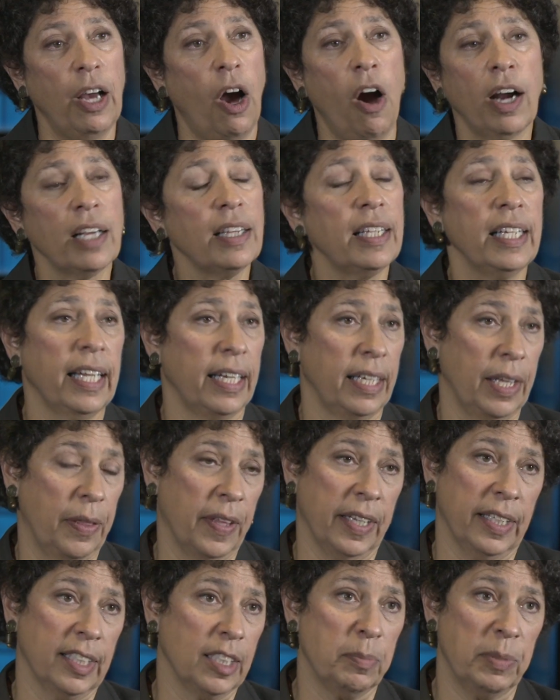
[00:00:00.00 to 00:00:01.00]
Hardly
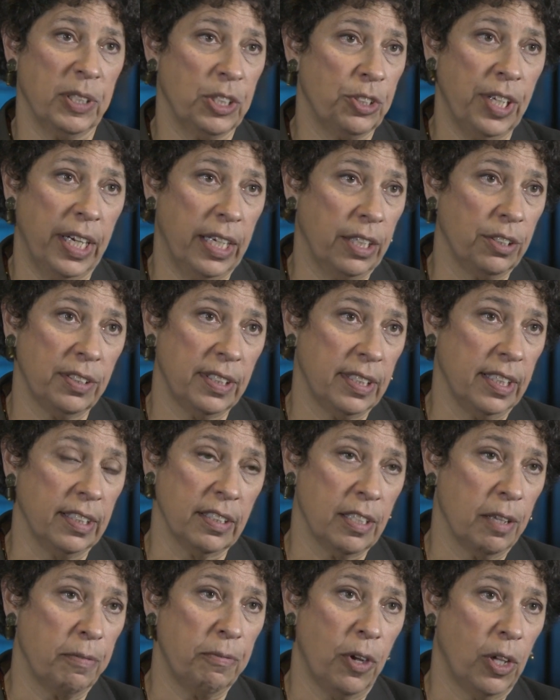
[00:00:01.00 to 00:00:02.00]
anything has been changed
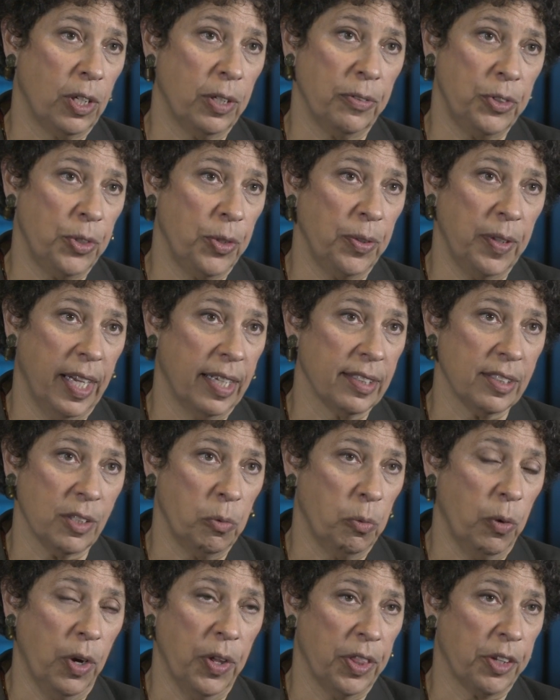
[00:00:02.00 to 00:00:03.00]
since the fall of
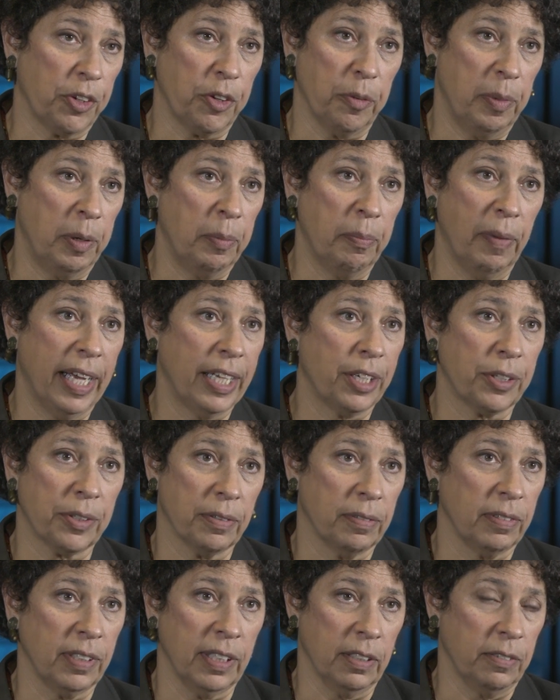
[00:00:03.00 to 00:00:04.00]
2001. There have been
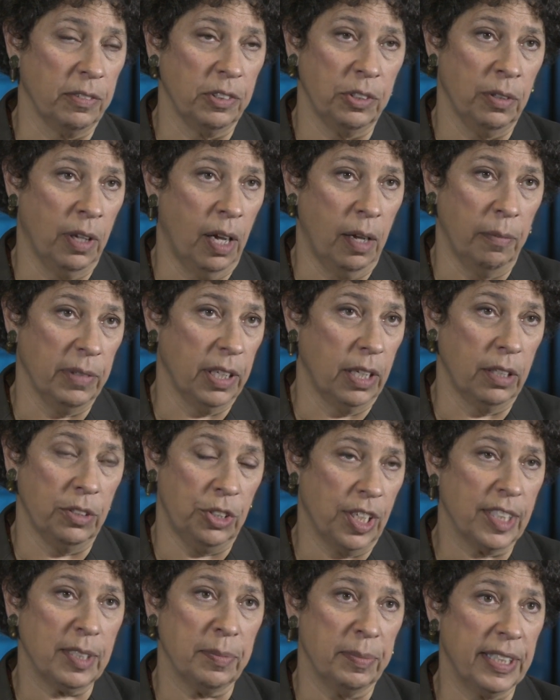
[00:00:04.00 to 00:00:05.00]
minor you know, um,
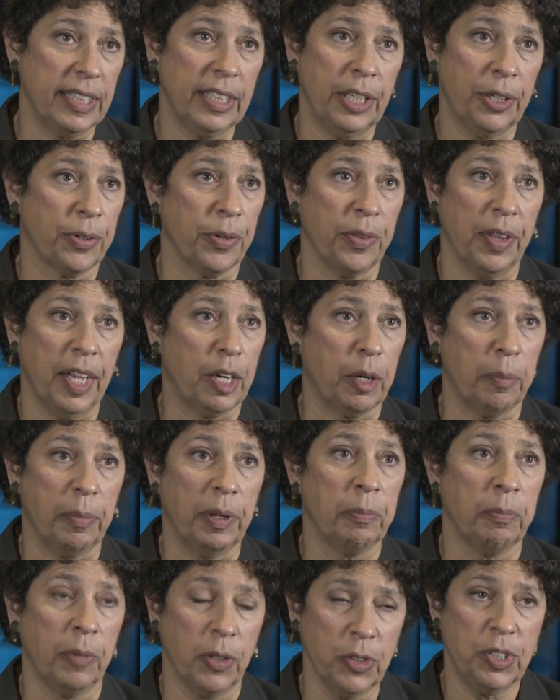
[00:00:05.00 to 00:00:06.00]
adjustments here or there,
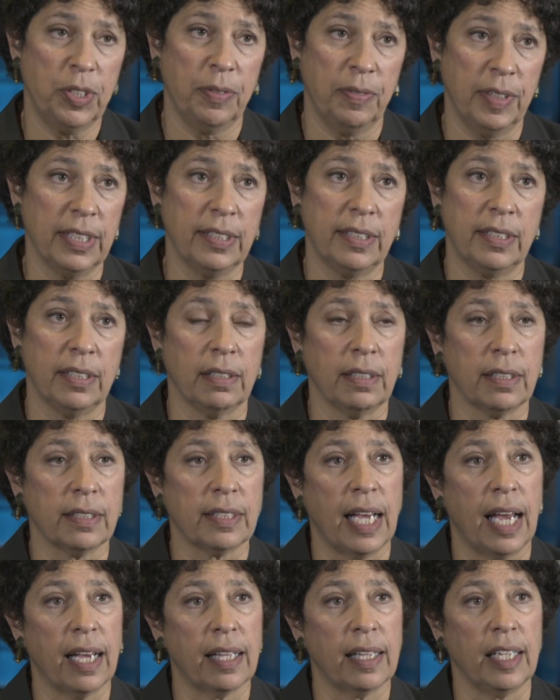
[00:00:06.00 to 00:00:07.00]
but most of it is still
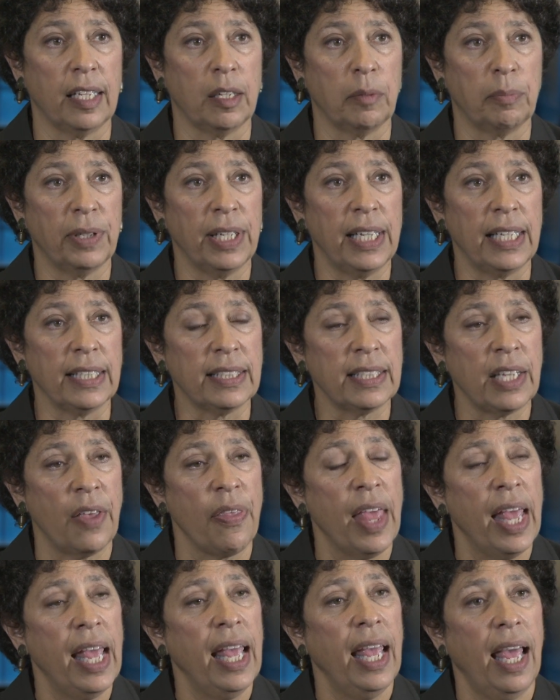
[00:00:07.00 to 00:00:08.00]
exactly in place.
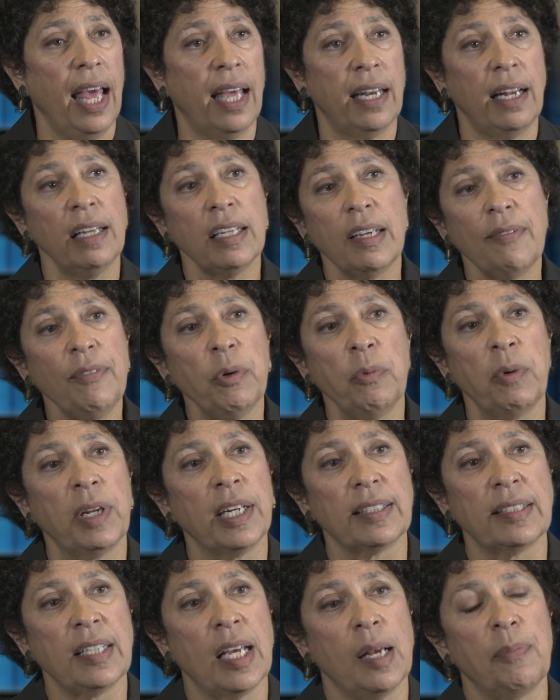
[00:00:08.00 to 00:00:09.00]
And I'll give you
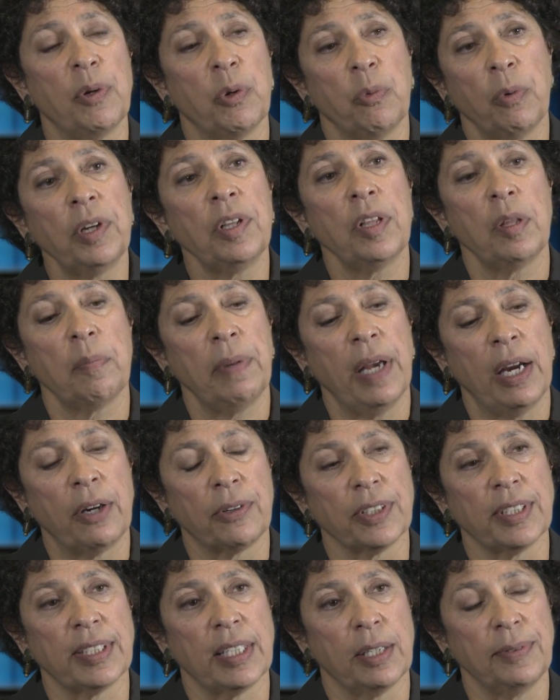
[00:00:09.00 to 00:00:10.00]
one example. One of the
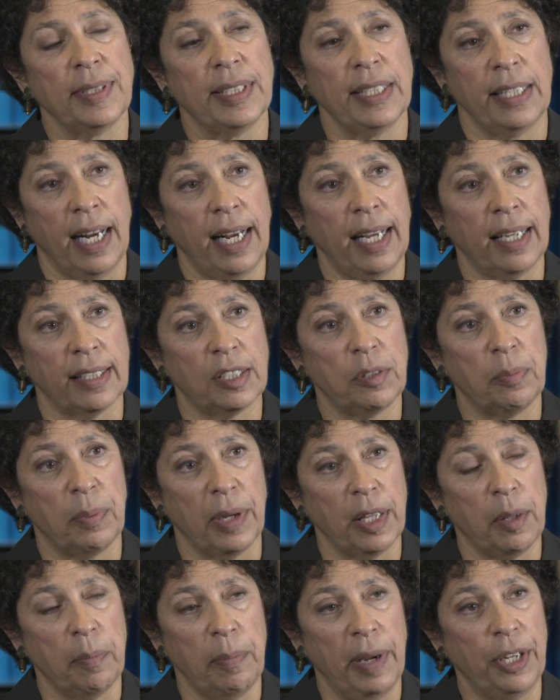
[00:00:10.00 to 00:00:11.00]
powers that was enhanced
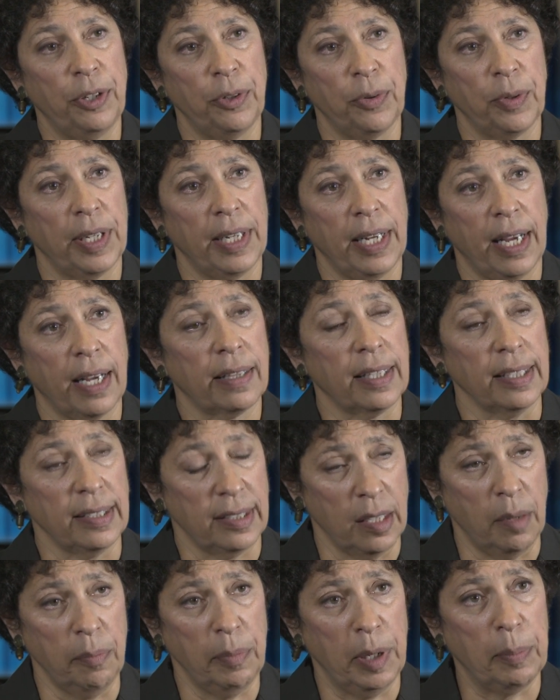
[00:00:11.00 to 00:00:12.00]
by the Patriot Act
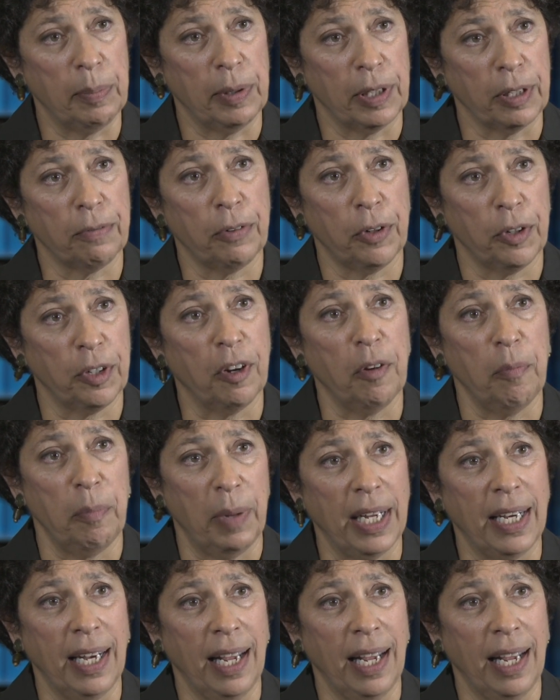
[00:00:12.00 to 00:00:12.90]
that some people have heard of by